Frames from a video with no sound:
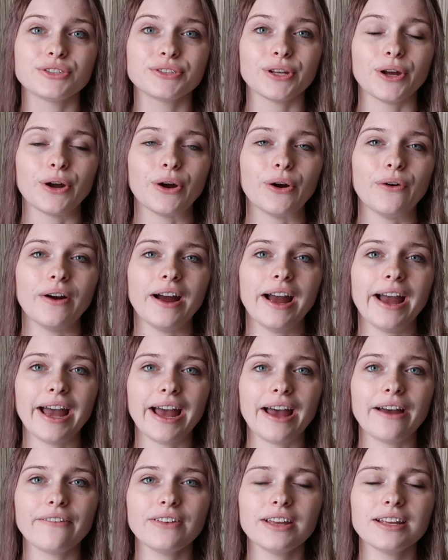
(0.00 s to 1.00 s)
So
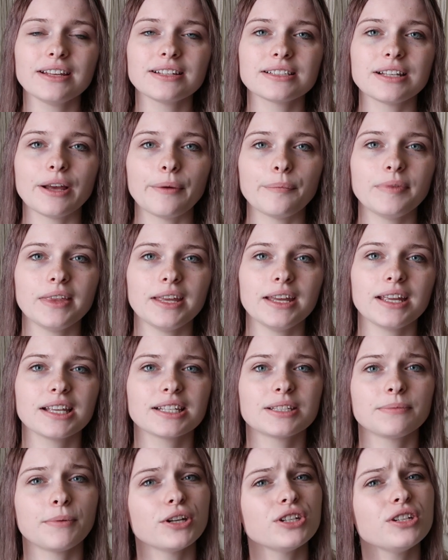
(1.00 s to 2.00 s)
having something,
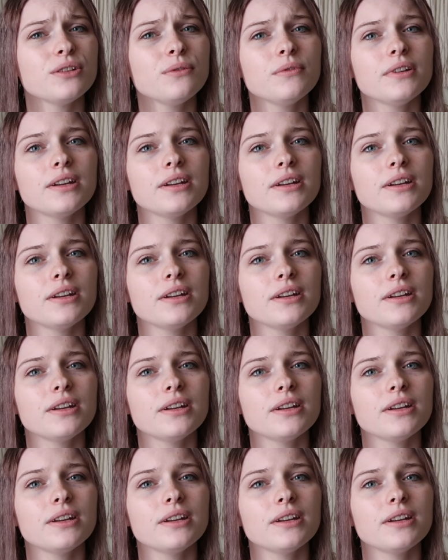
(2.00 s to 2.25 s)
especially